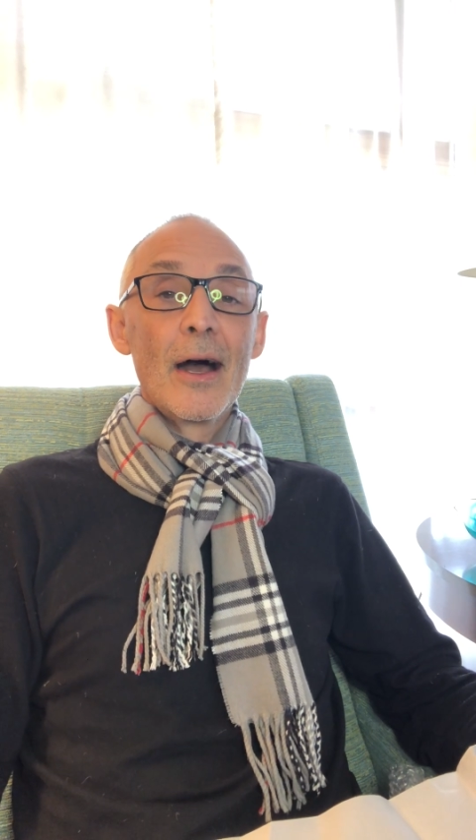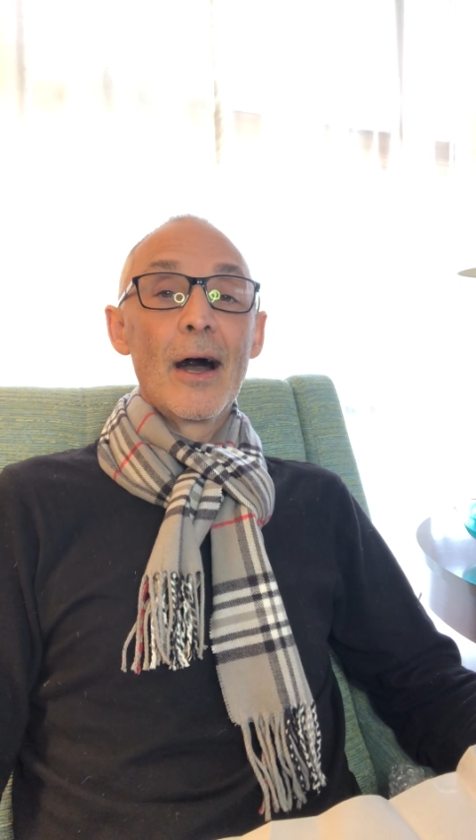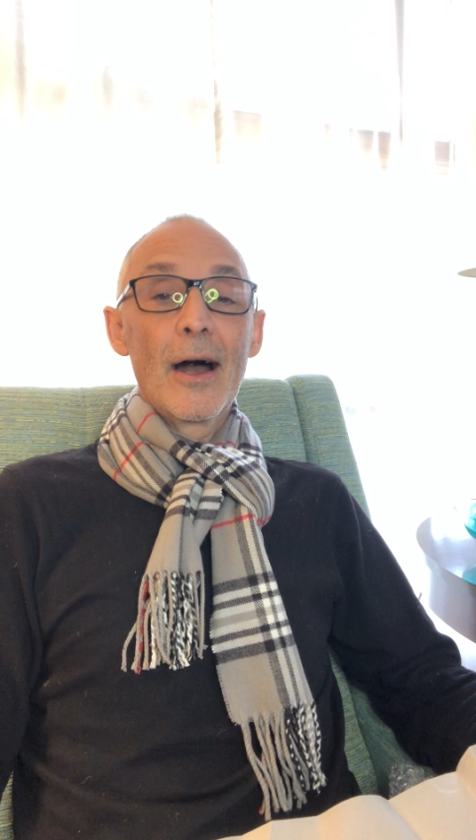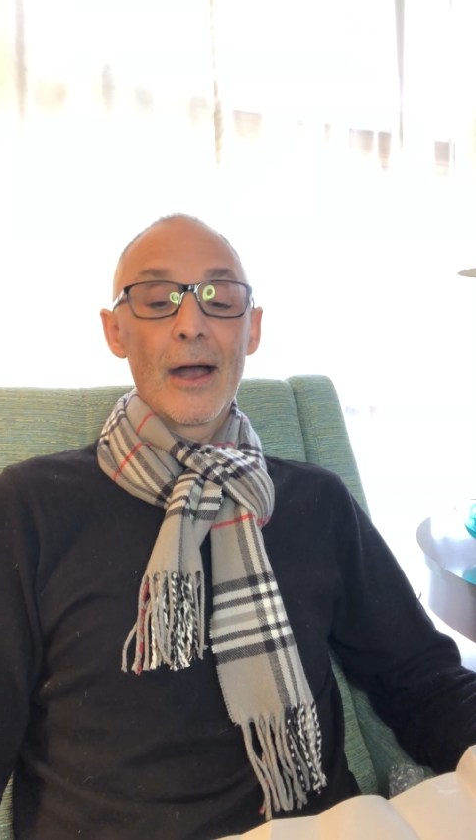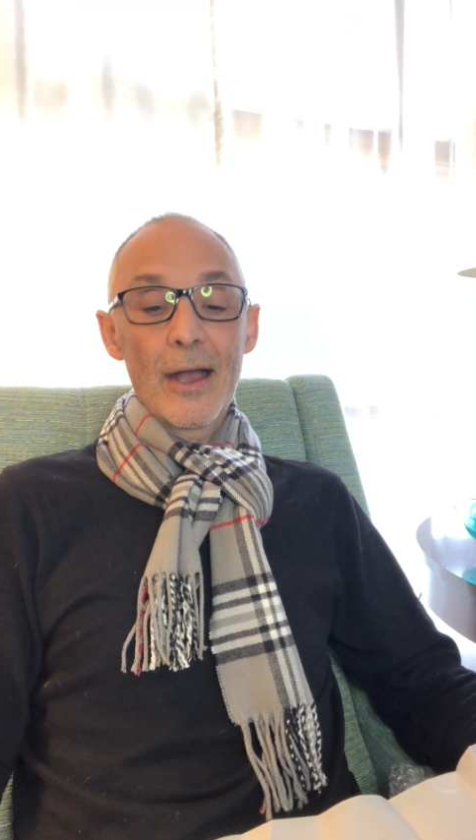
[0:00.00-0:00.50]

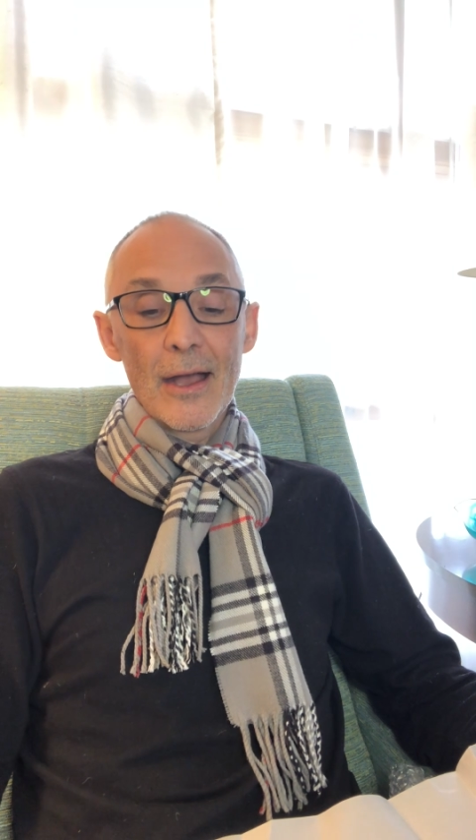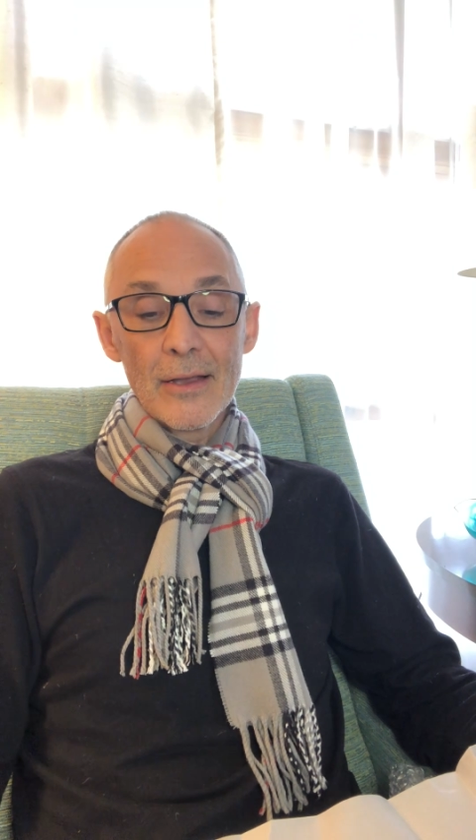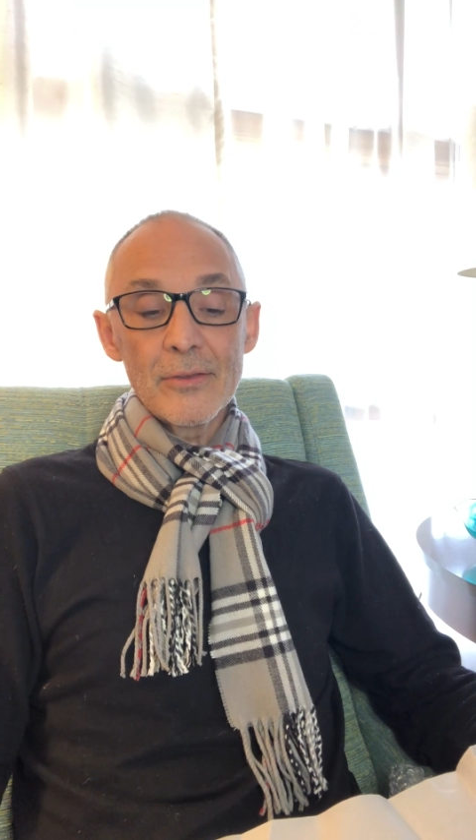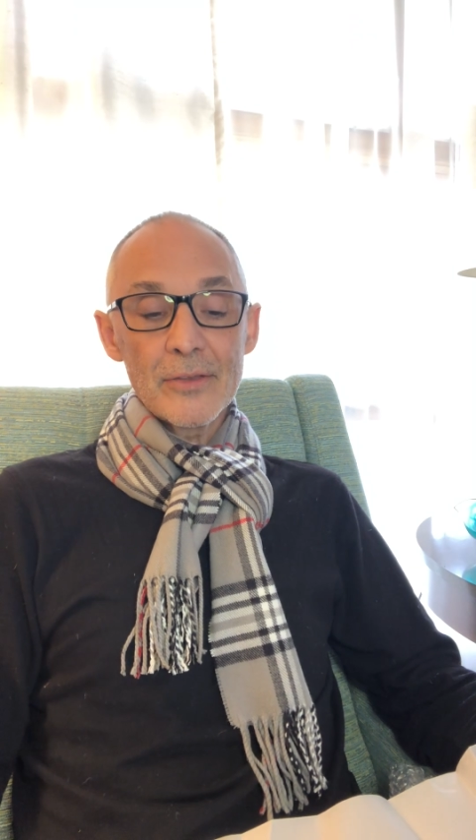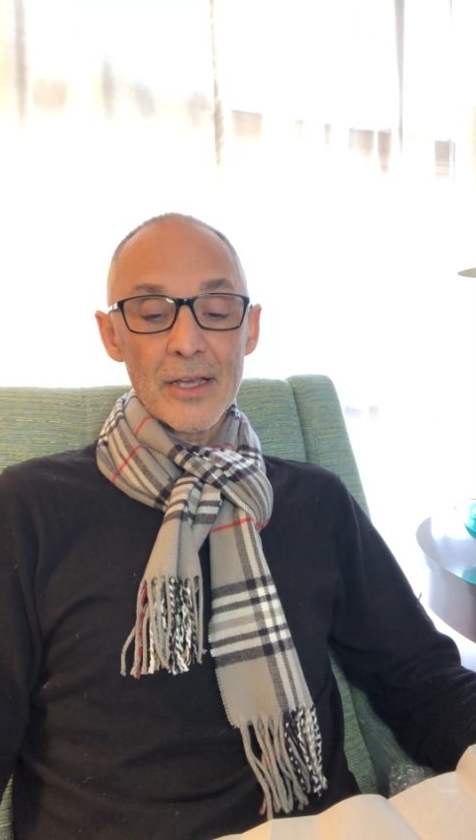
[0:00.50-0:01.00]
I
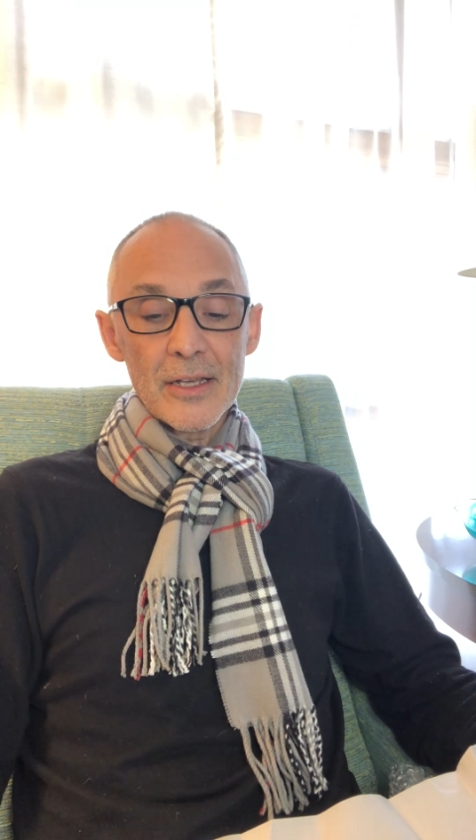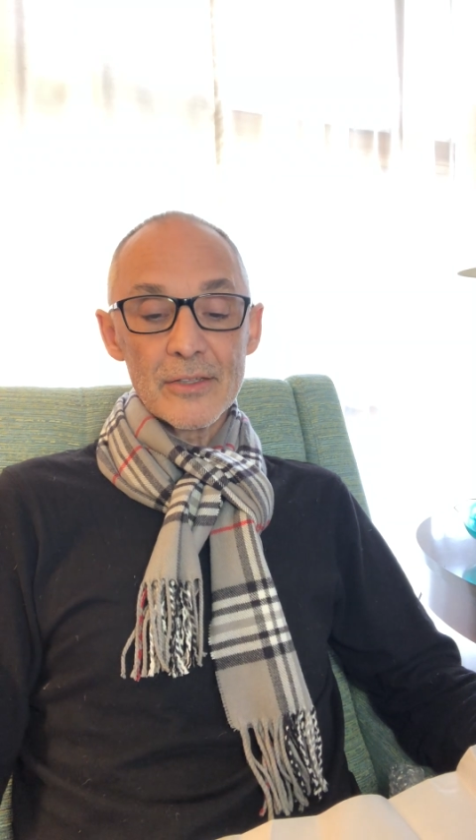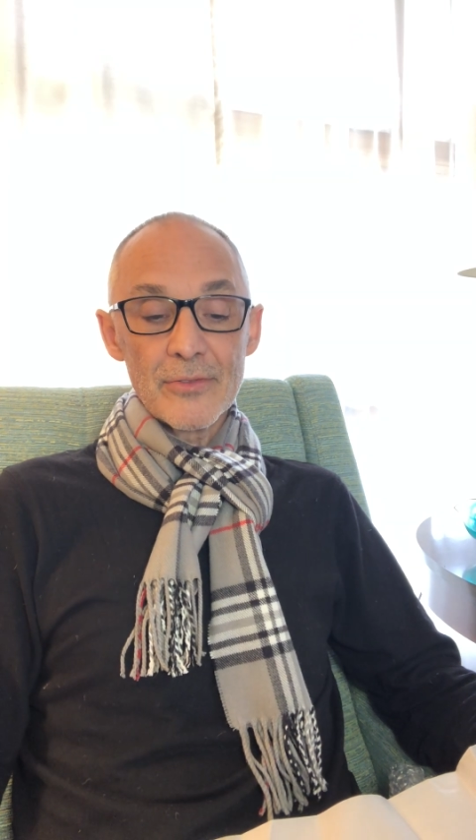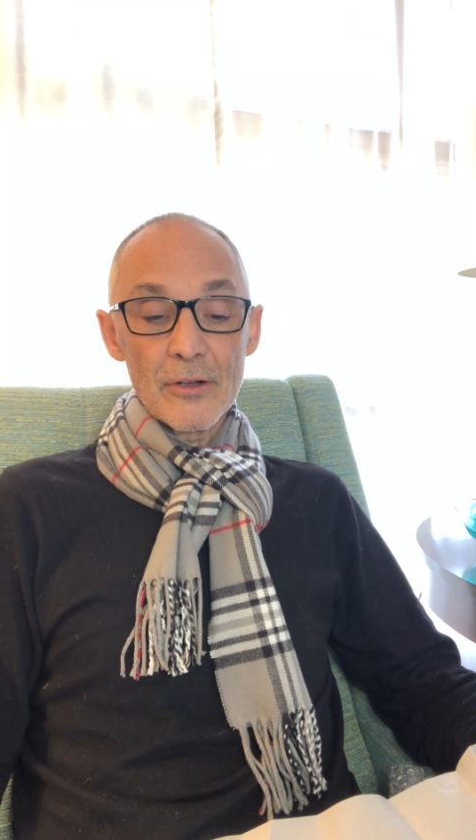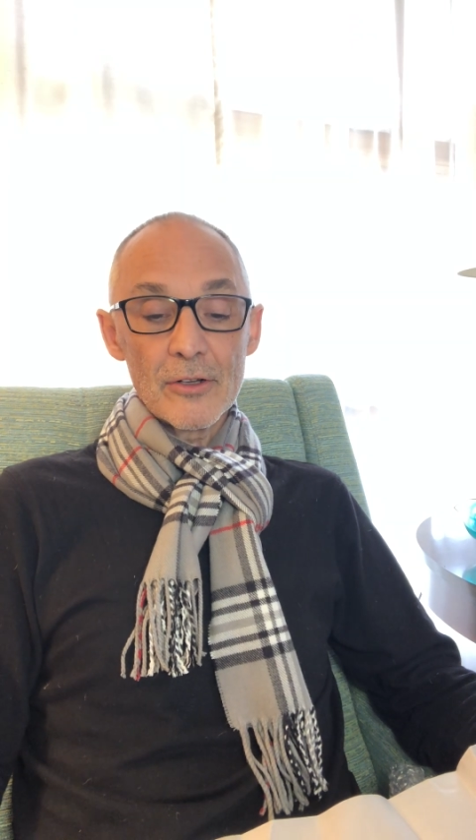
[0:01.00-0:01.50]
think it's
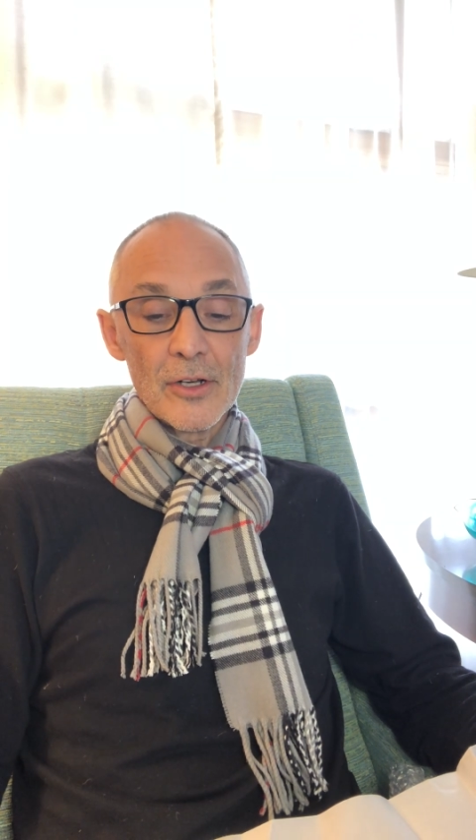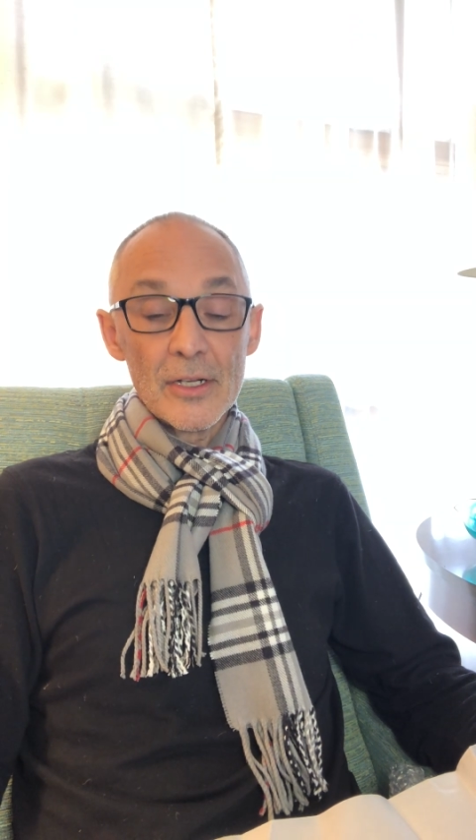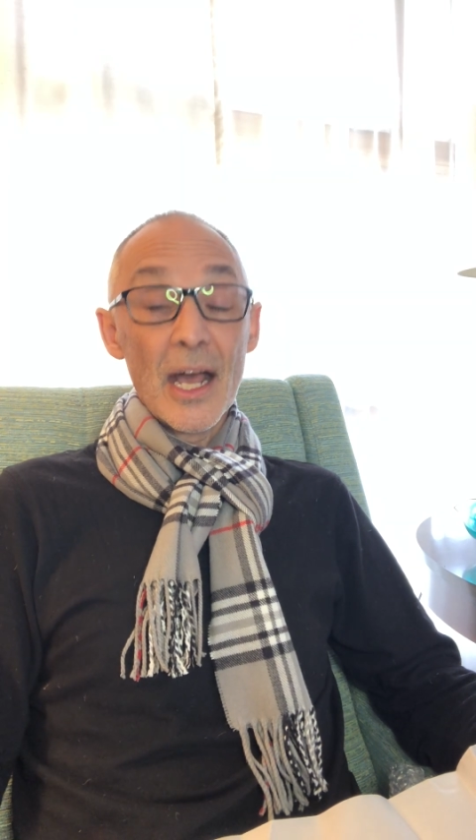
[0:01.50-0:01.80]
very good.